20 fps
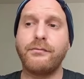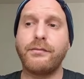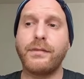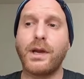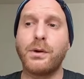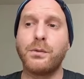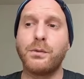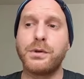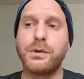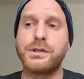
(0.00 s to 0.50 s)

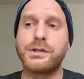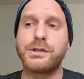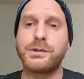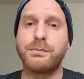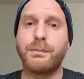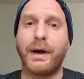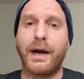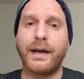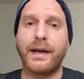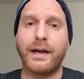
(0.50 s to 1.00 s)
which
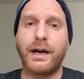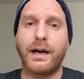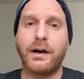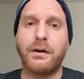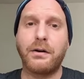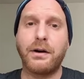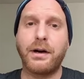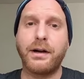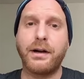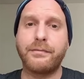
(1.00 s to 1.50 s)
by
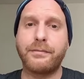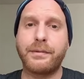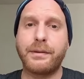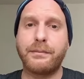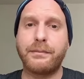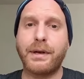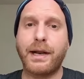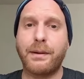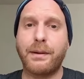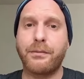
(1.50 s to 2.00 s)
now have been
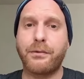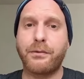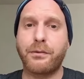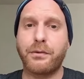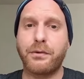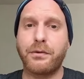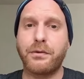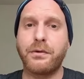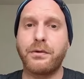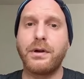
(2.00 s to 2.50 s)
plumbed
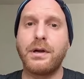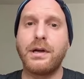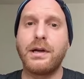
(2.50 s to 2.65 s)
through